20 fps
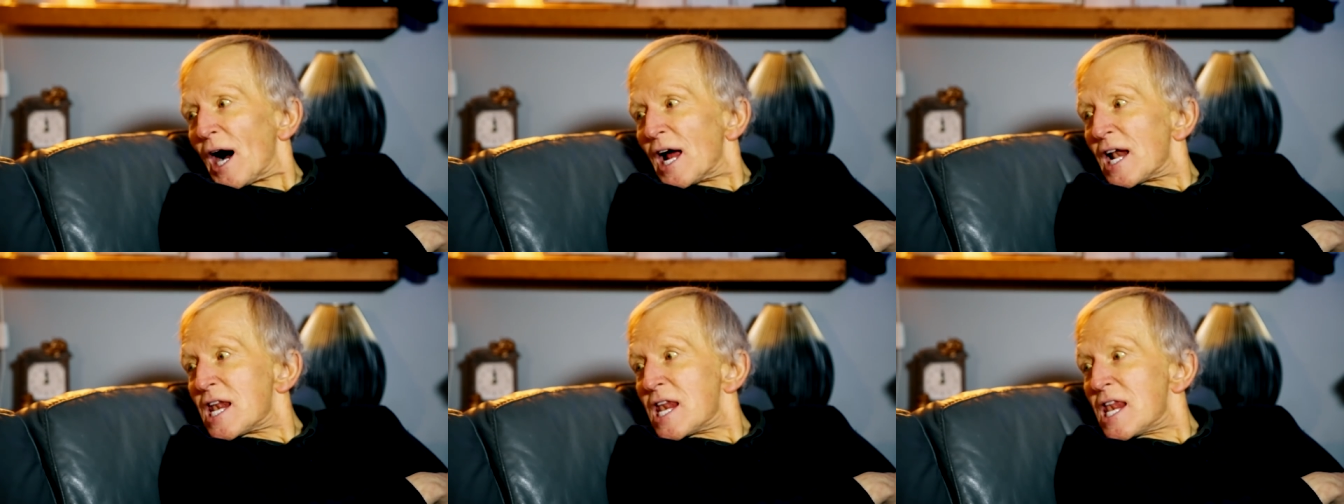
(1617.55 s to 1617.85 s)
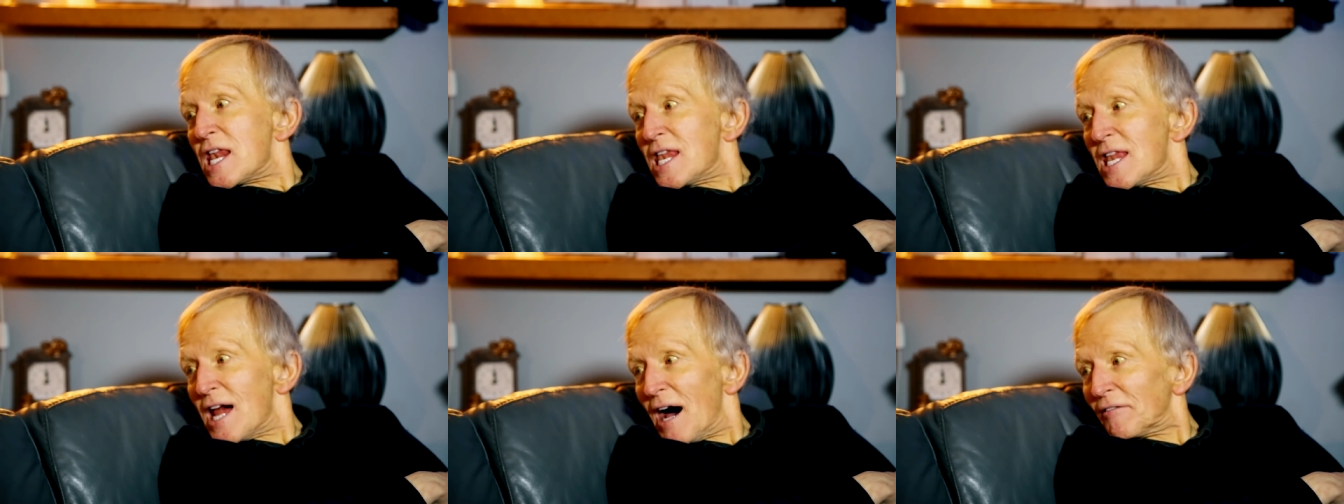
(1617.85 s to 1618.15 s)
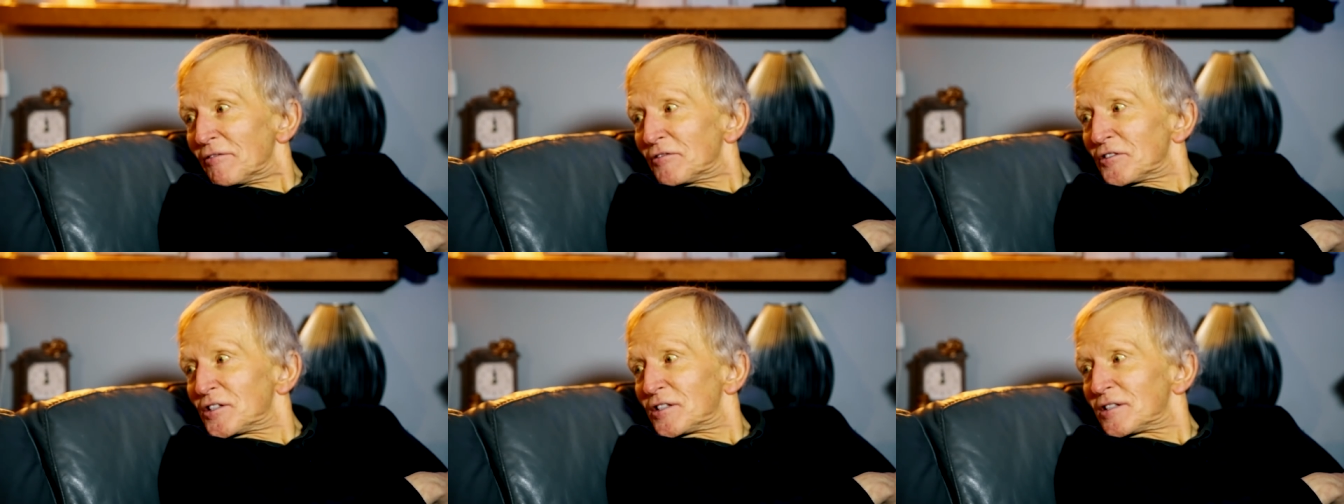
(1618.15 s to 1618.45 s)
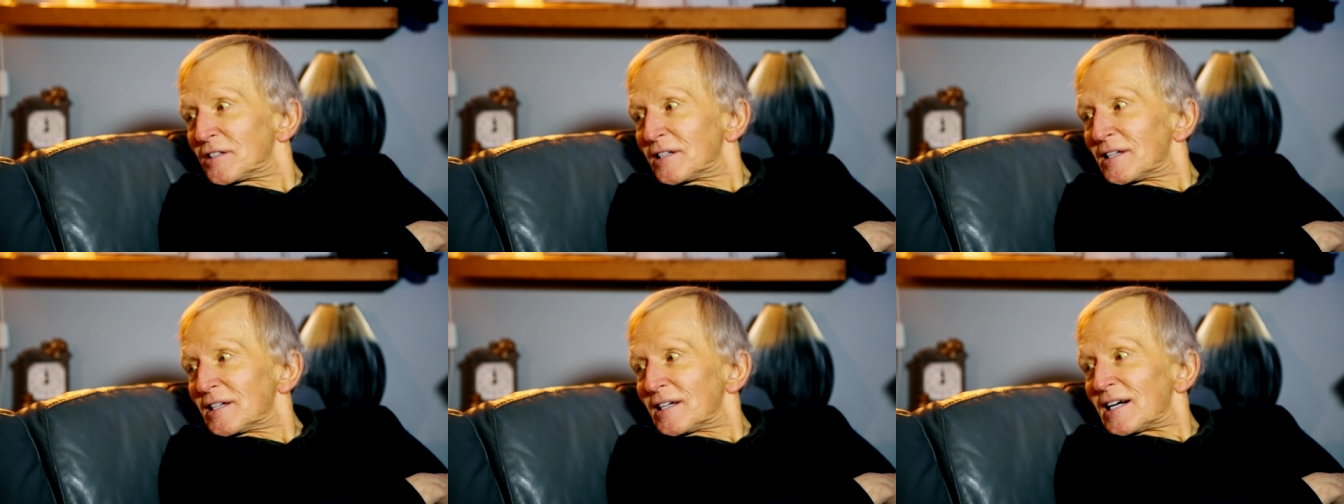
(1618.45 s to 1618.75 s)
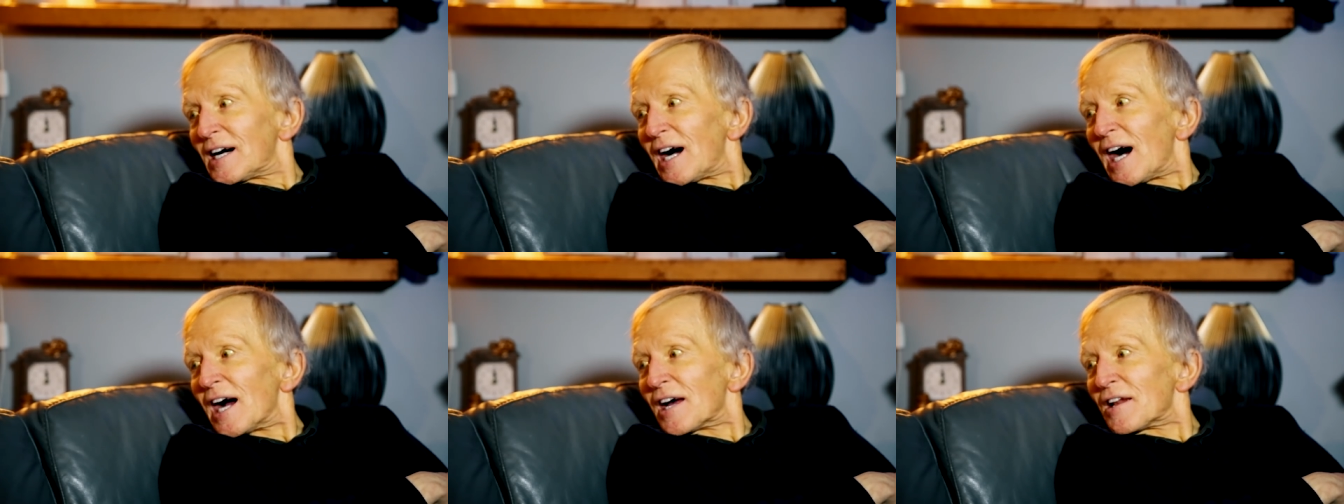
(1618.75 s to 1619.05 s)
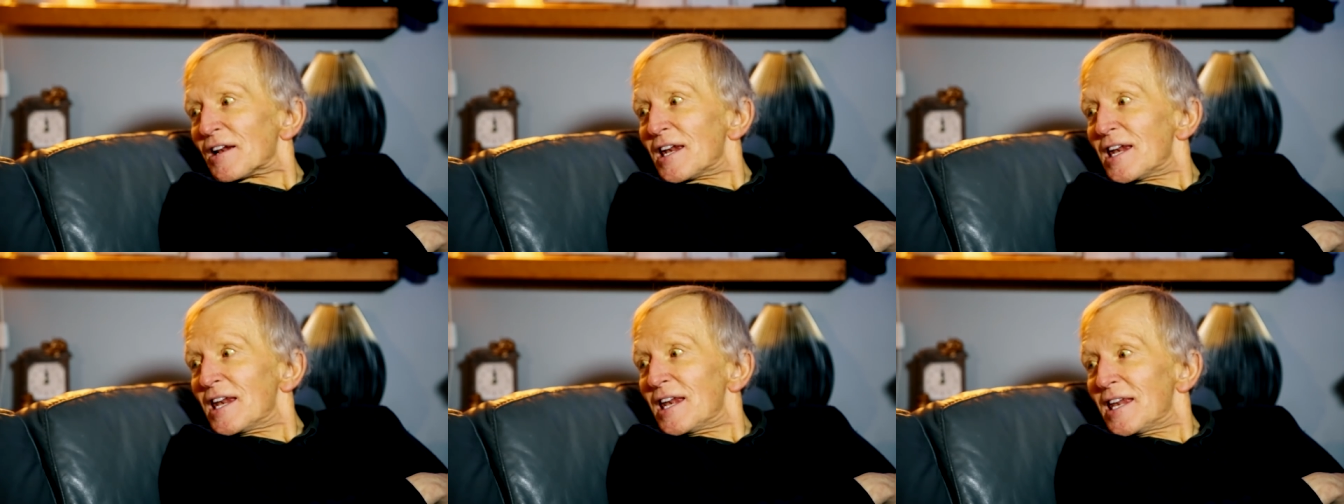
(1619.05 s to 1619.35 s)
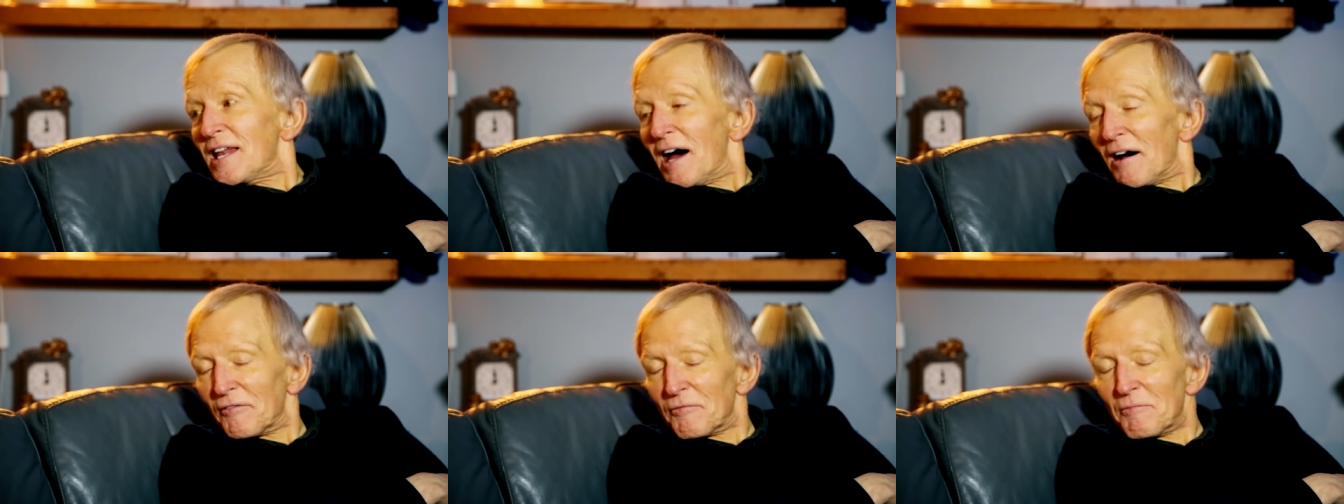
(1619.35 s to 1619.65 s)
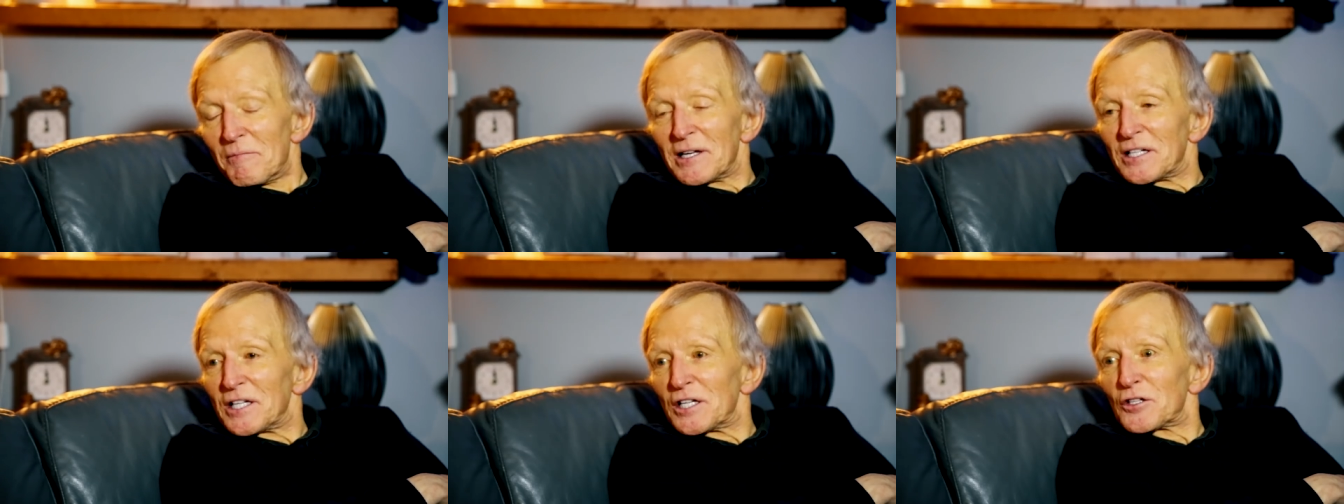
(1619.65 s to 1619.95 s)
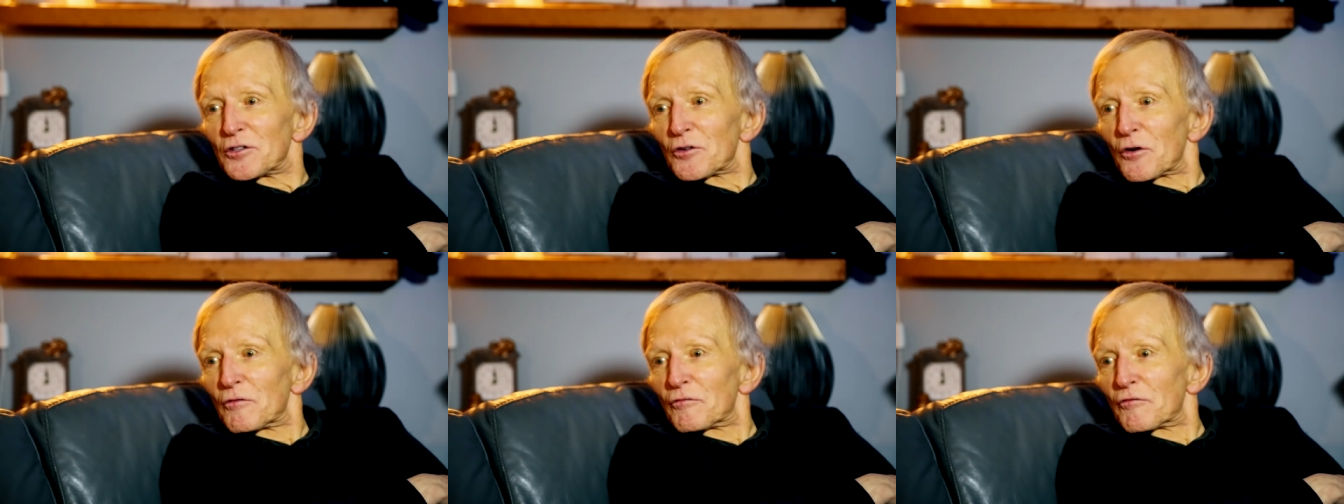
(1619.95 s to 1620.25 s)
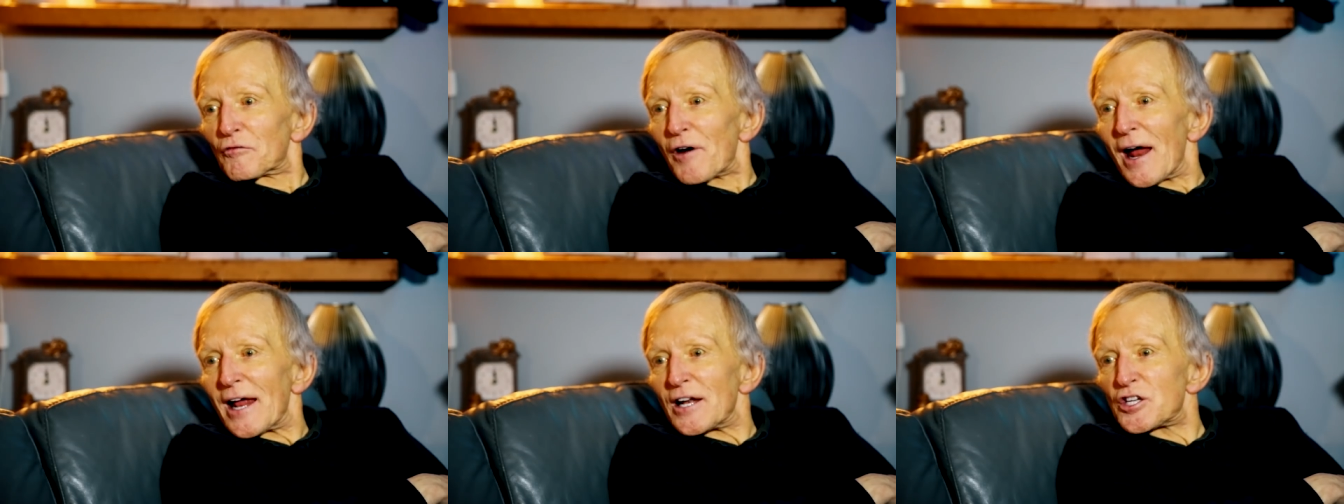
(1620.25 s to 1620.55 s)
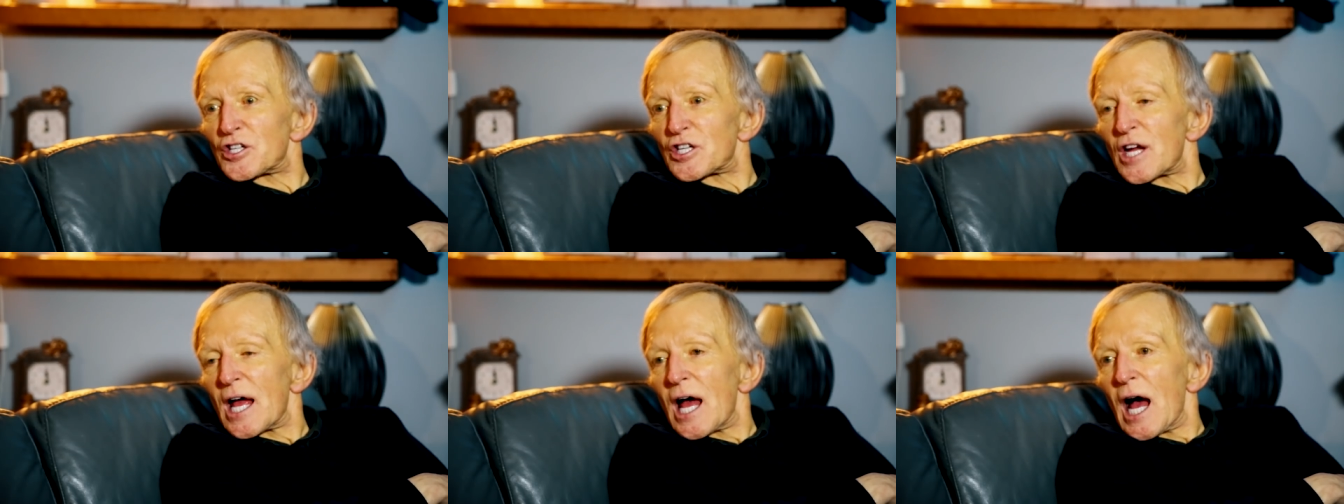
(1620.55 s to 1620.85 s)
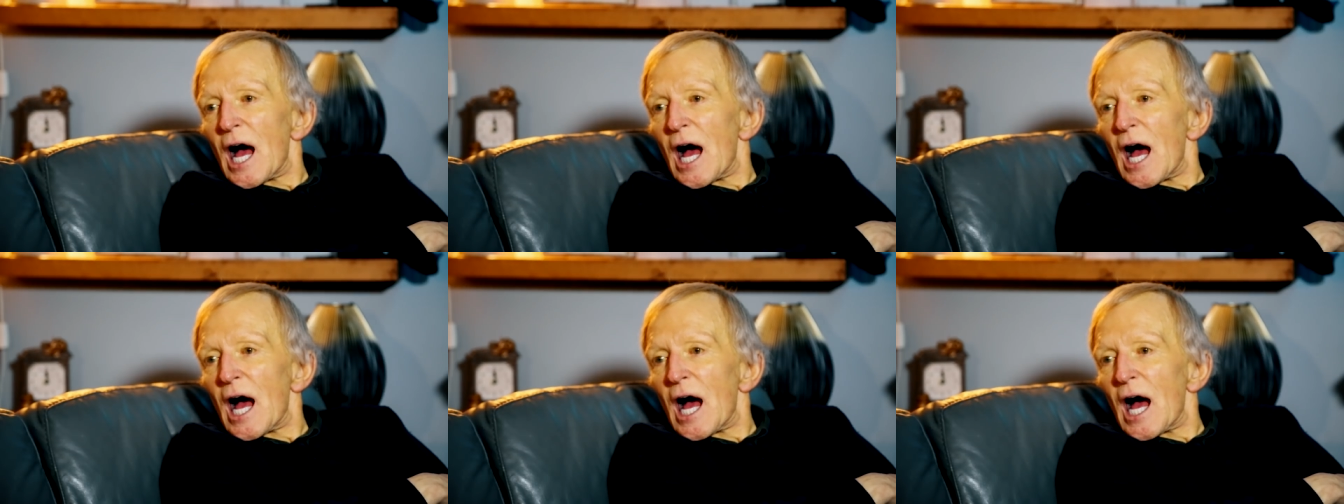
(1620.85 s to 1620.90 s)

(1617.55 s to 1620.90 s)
I loved meeting Dawn French.